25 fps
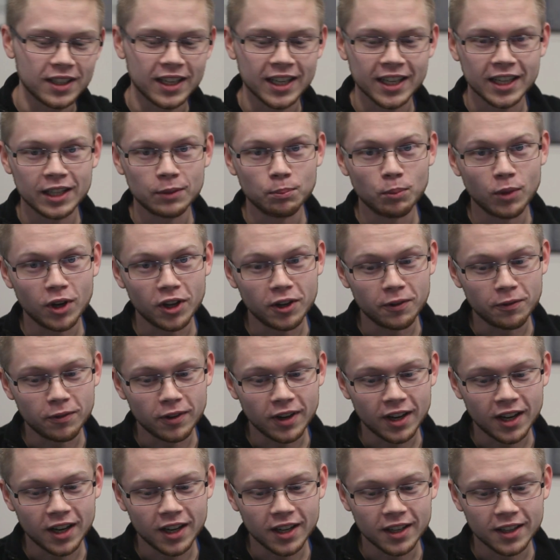and
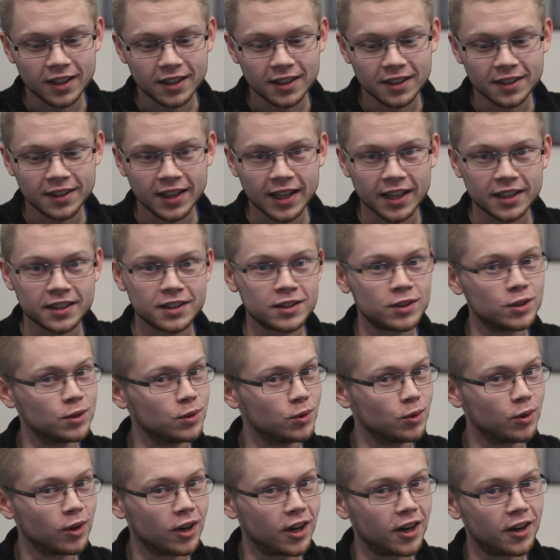modify that to
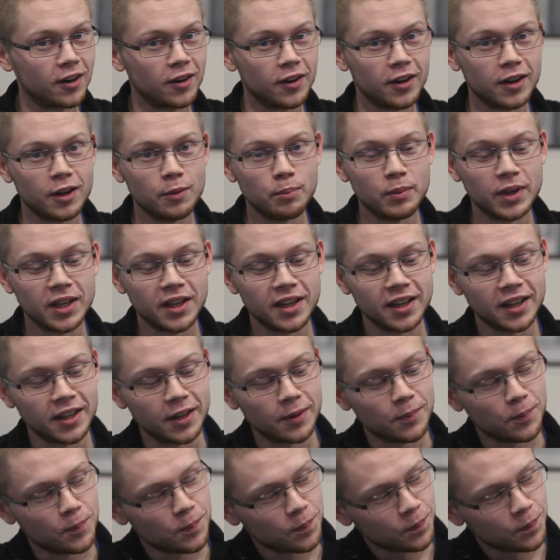do our bidding.